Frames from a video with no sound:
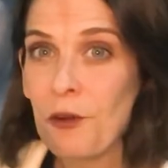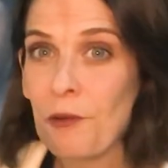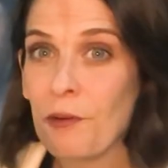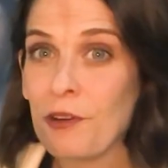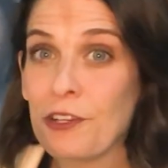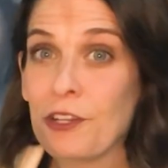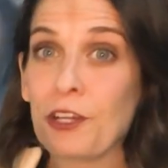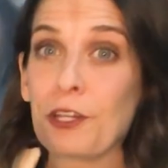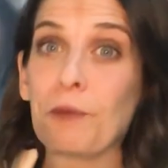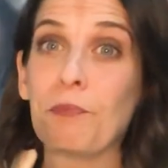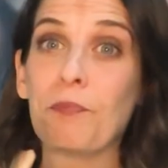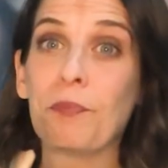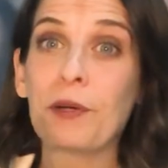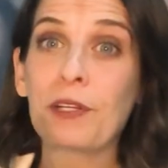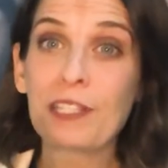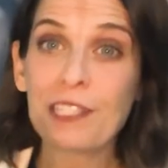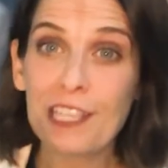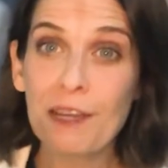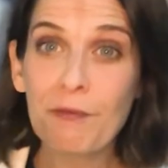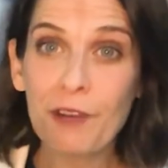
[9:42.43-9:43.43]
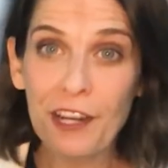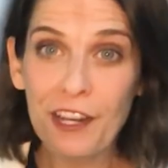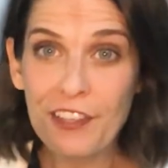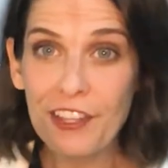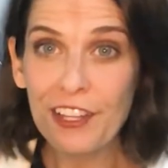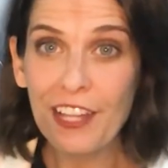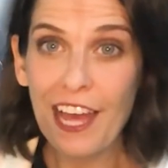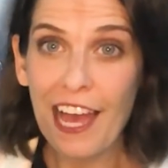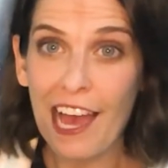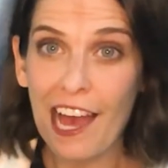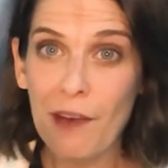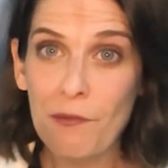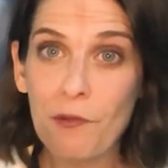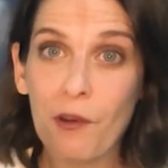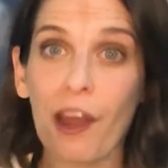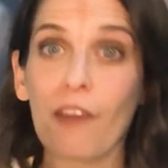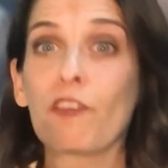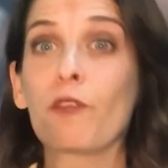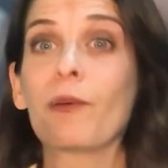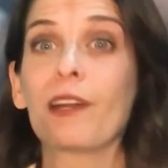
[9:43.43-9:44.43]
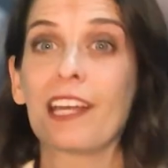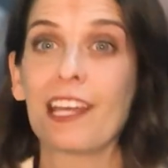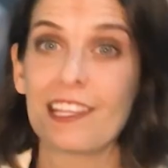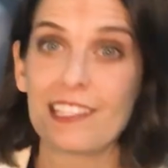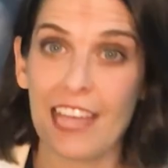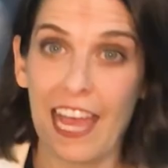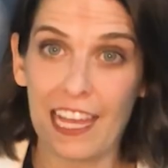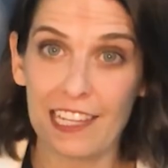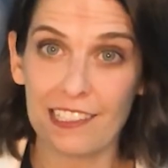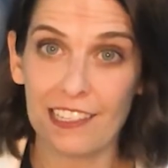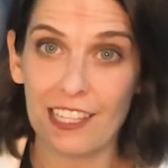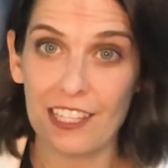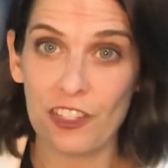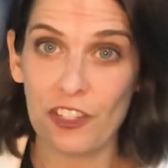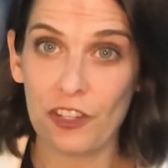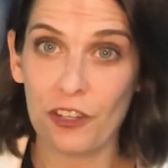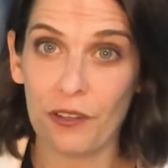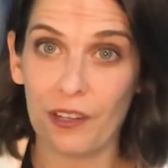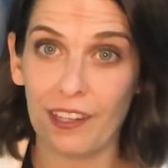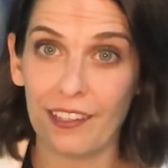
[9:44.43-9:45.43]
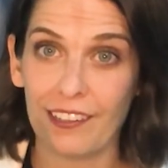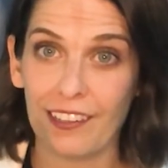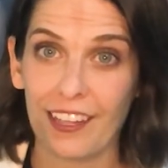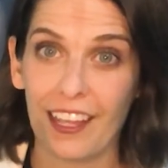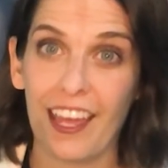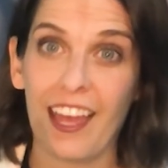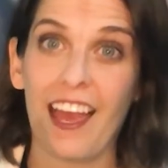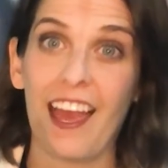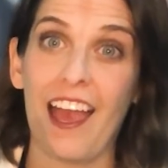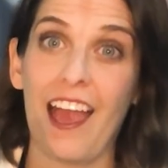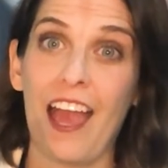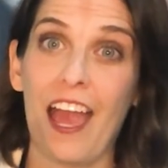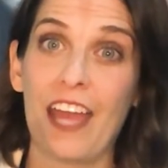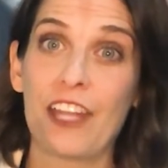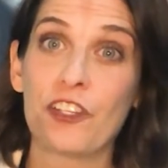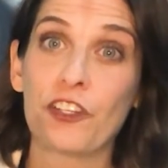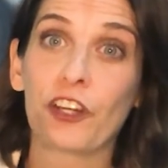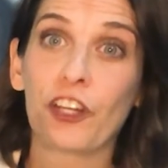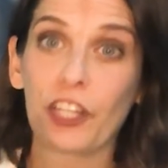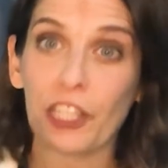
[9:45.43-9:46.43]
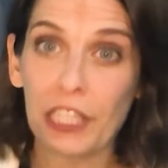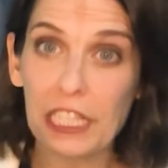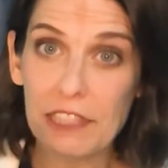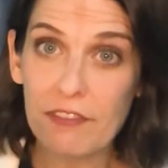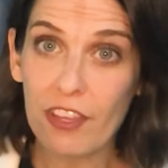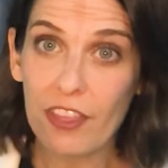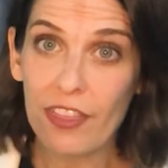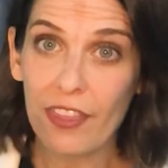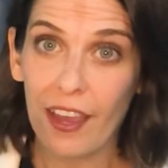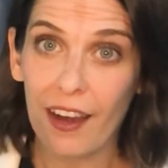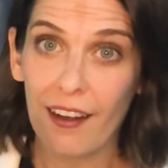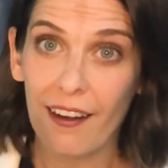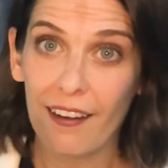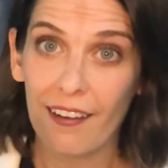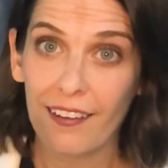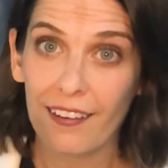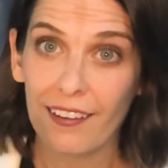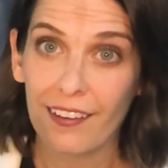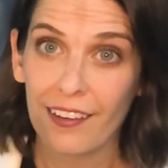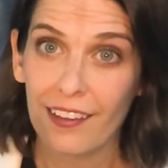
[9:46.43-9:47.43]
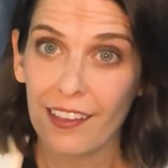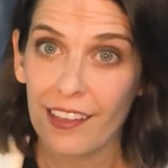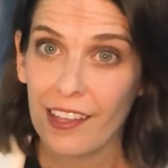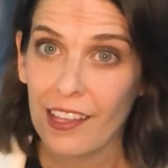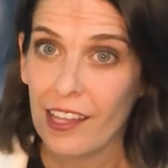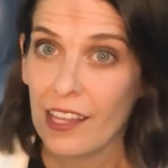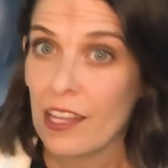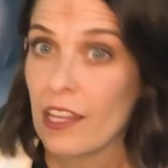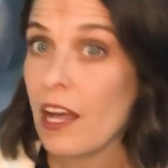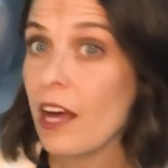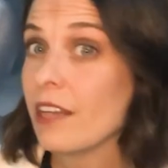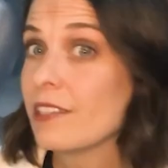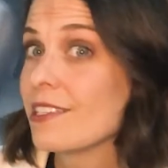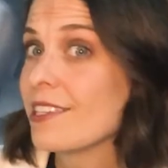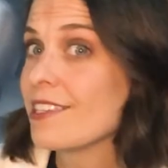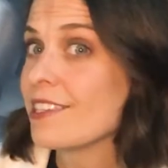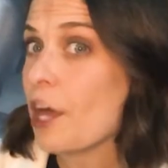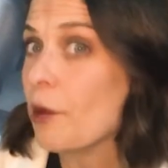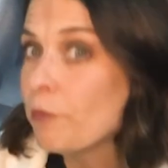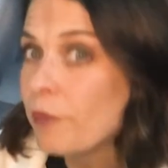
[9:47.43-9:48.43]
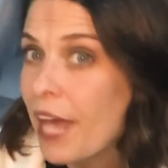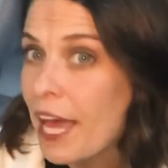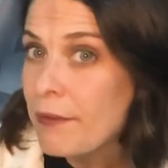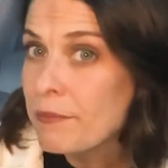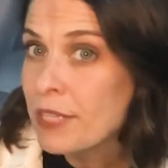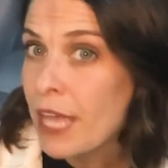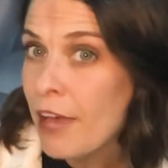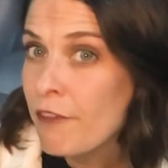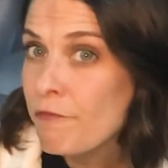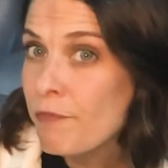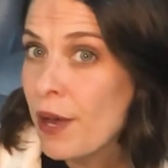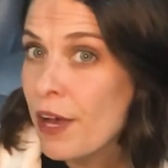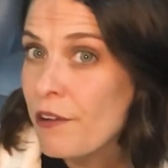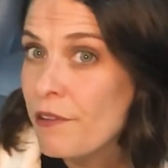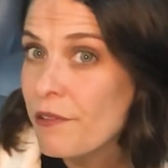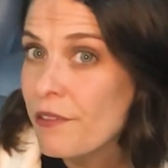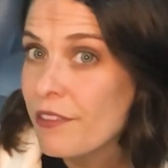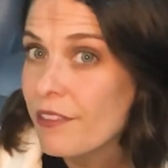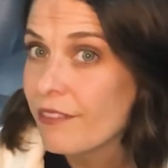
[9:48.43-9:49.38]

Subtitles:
where you're gonna put it somewhere in the lab where everybody has access to it, and you're gonna leave it there. Some labs have both.